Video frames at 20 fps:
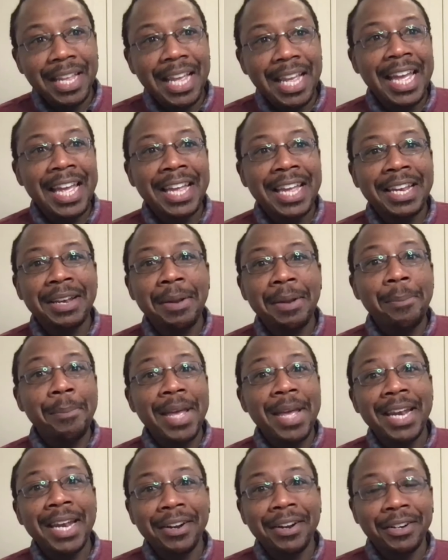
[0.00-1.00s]
and
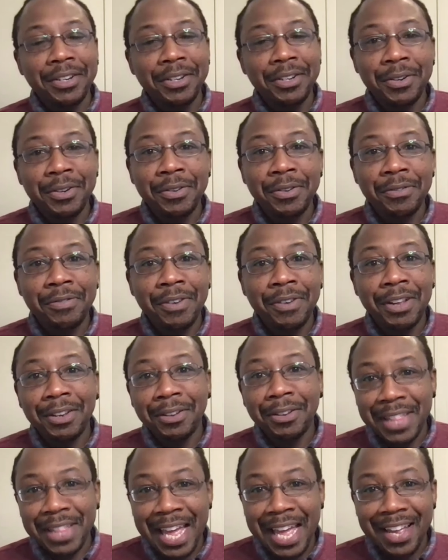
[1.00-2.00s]
Med Air 2
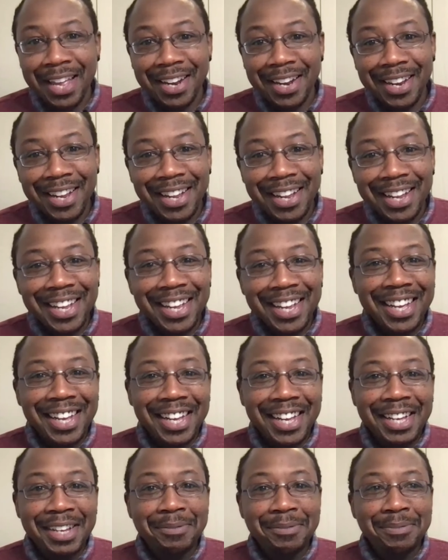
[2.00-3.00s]
followed that.
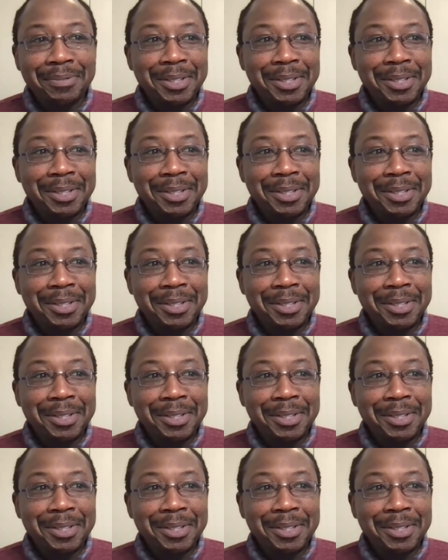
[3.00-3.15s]
So